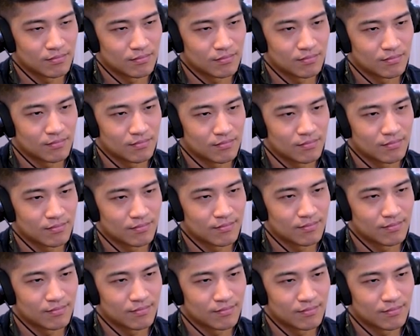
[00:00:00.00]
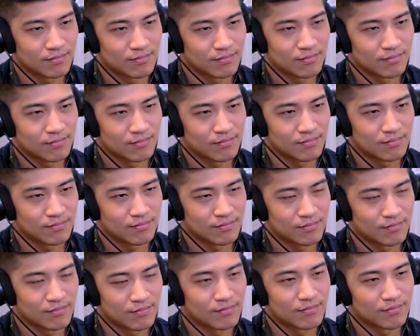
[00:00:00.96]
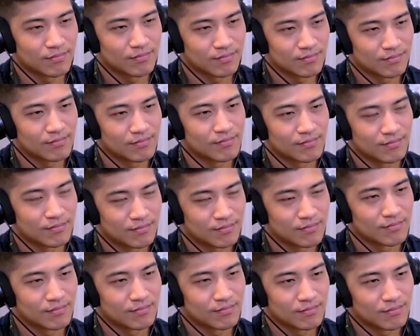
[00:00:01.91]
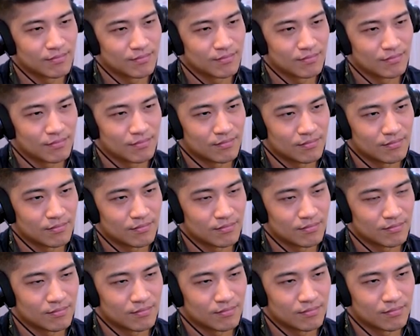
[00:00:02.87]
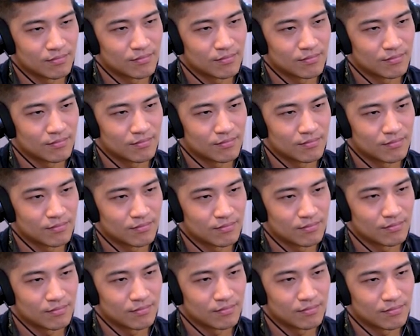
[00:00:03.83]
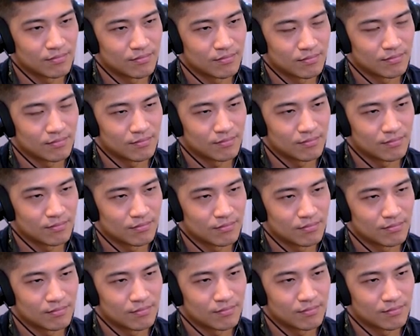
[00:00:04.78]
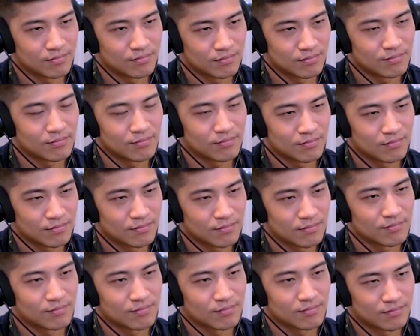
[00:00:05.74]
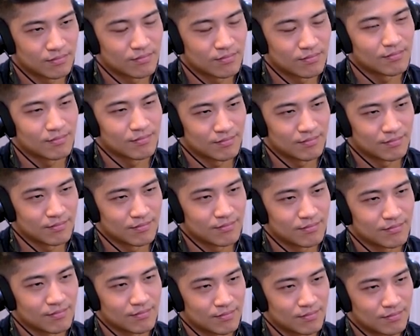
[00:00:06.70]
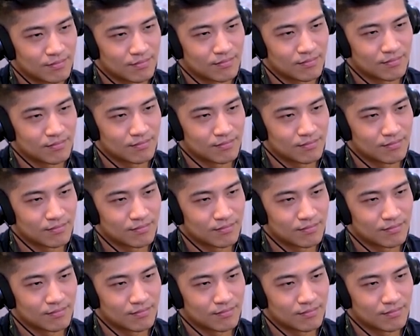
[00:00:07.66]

(not speaking)